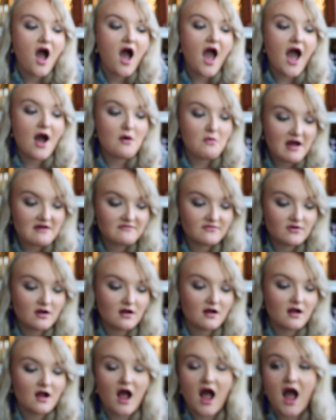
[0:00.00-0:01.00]

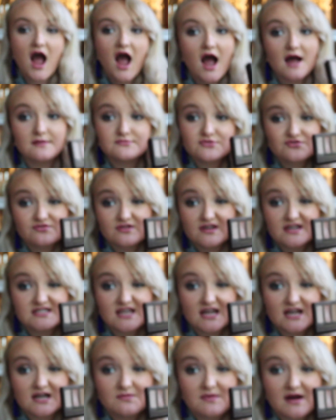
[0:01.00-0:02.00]
However, I'm just really
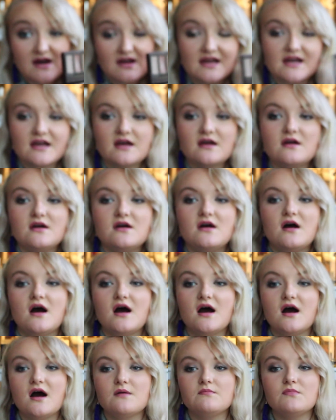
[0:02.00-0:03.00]
excited about it.
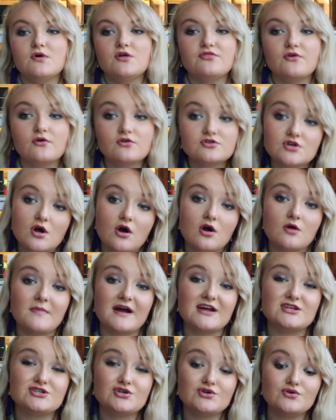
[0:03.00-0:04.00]
Those are
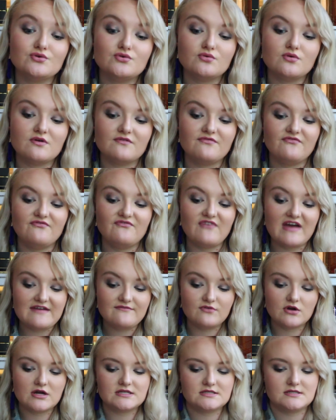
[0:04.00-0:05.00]
my two
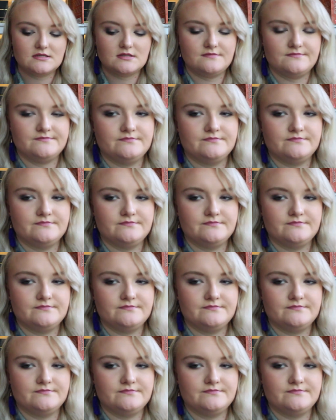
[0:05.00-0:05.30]
favorite...